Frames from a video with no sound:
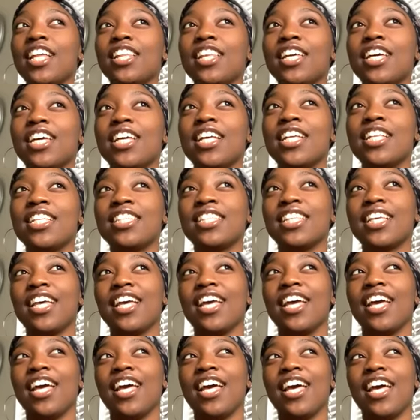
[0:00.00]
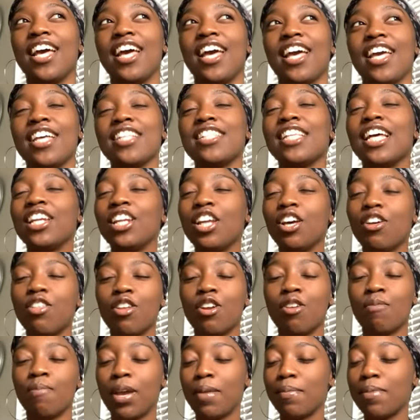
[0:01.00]
us, because I know
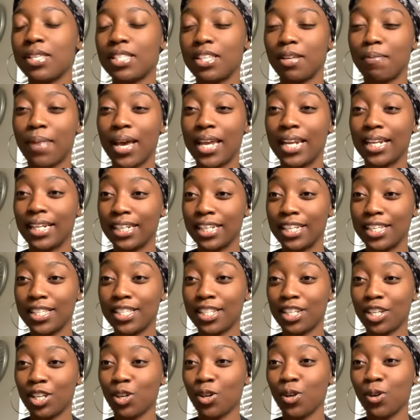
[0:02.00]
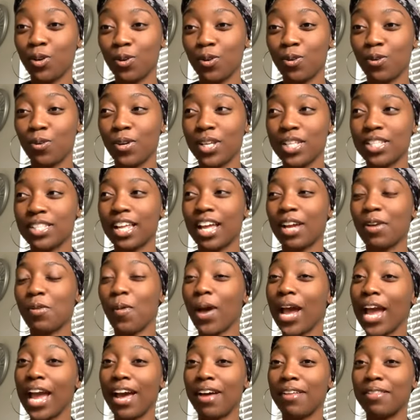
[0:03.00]
there might be somebody listening who is like,
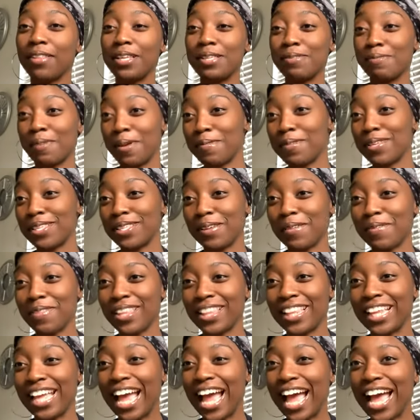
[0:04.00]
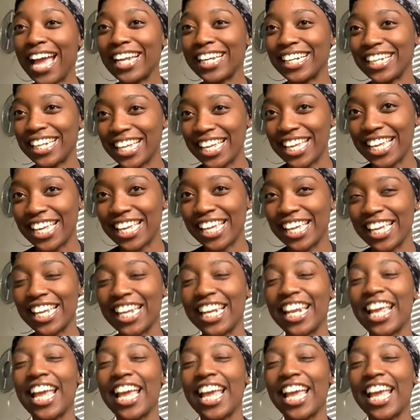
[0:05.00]
wow, this might be something that I need.